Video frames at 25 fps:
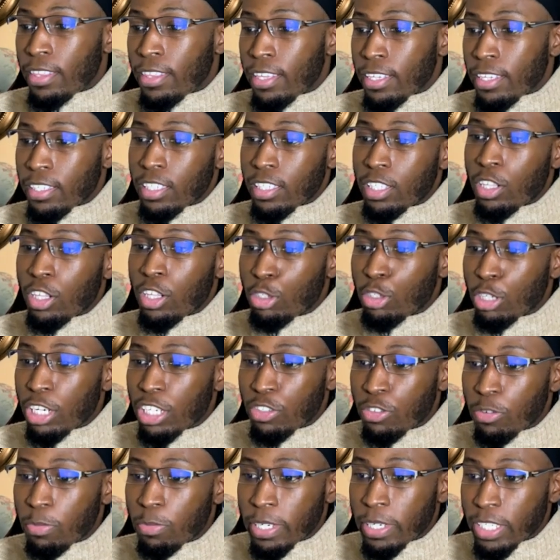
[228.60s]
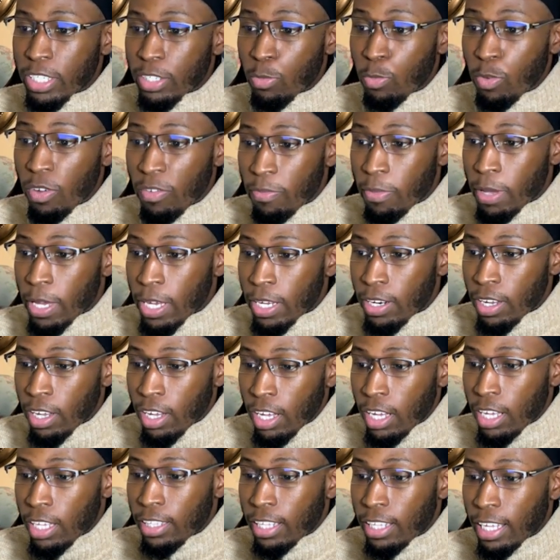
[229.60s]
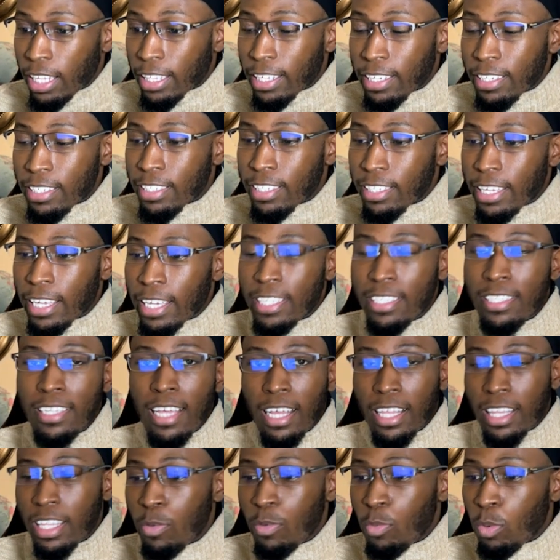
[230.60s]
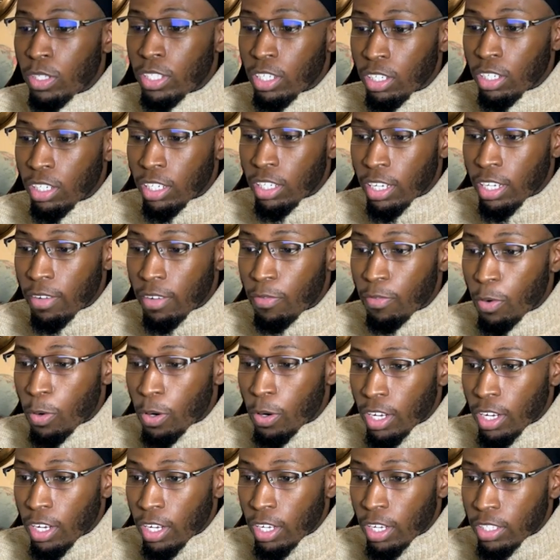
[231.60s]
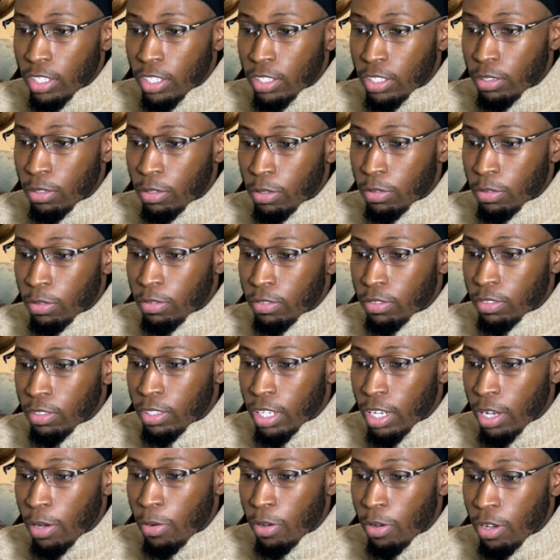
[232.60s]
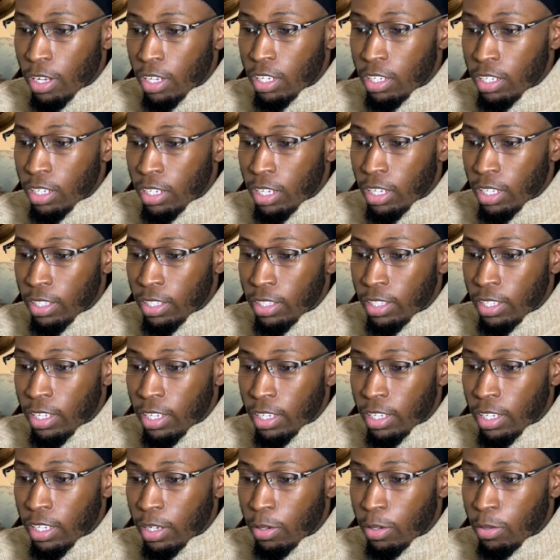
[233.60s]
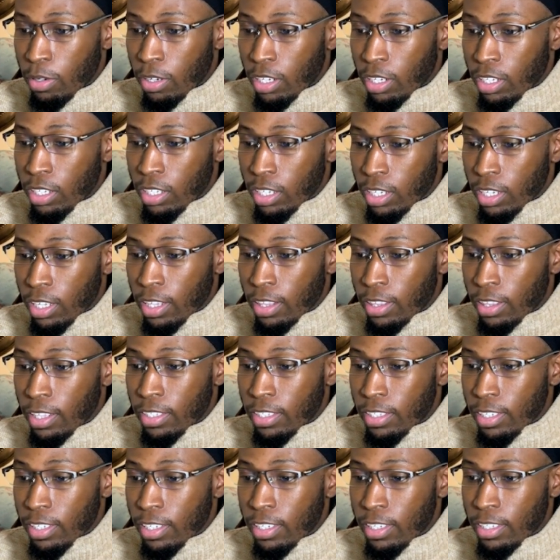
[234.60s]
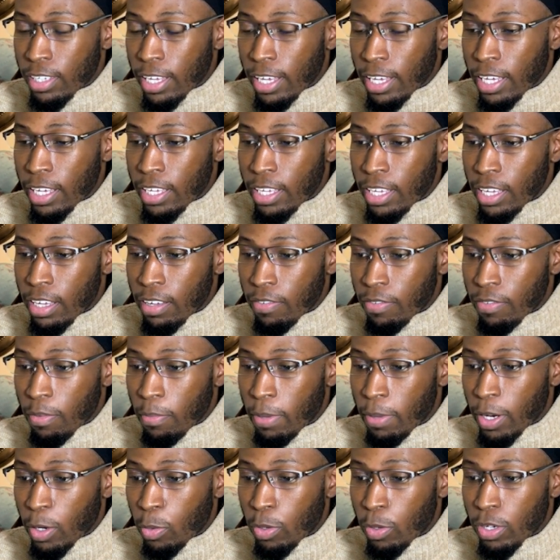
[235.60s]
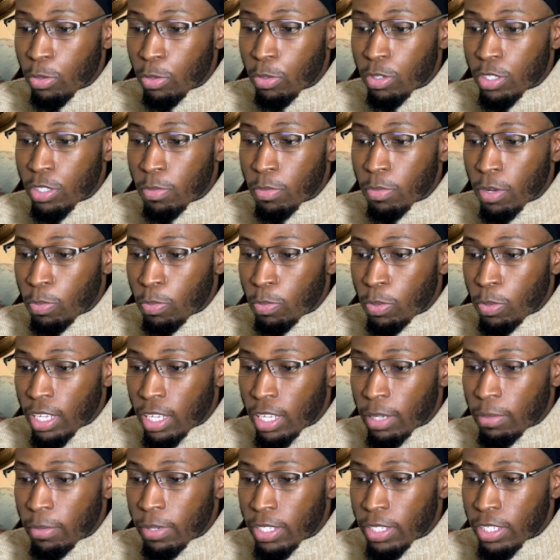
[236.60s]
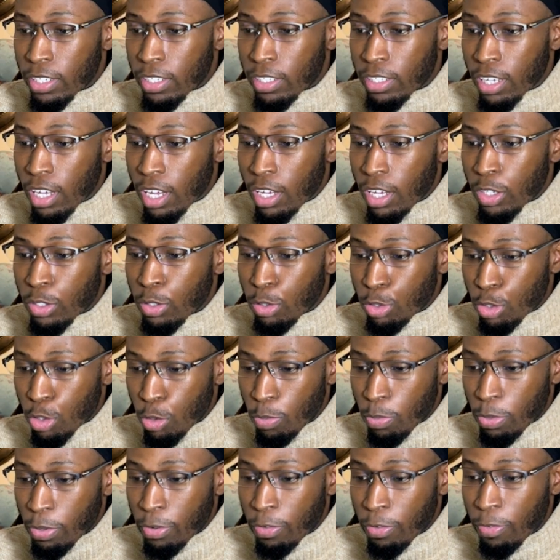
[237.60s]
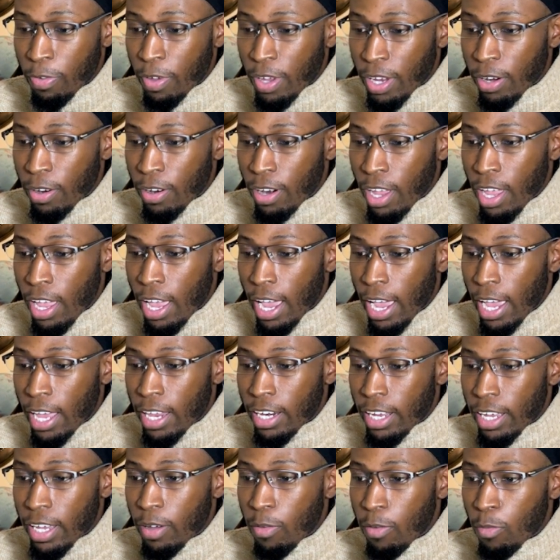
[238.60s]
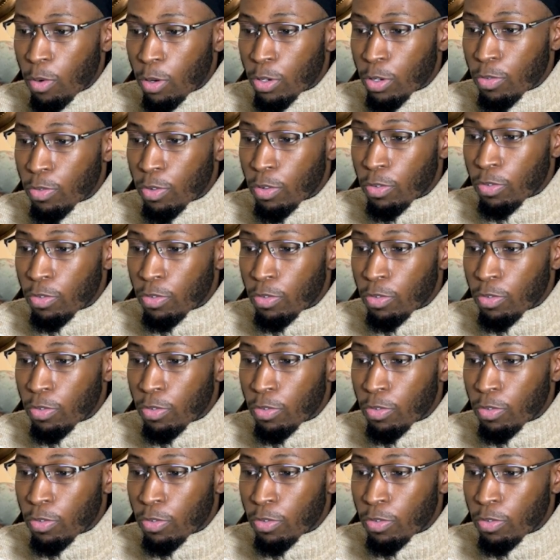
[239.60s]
this is the transformation we've made that is exactly what they're looking for. So take a quick look. This is a GIF, by the way, so it's multiple images, social proof here, and a wonderful